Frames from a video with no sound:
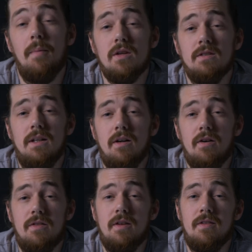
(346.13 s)
Personally,
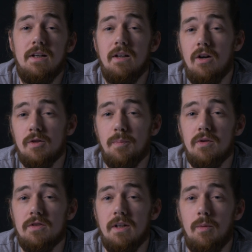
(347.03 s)
I think the large
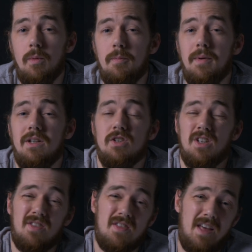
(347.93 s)
Podzilla would have been
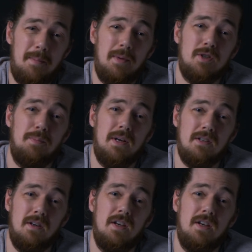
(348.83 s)
just that much better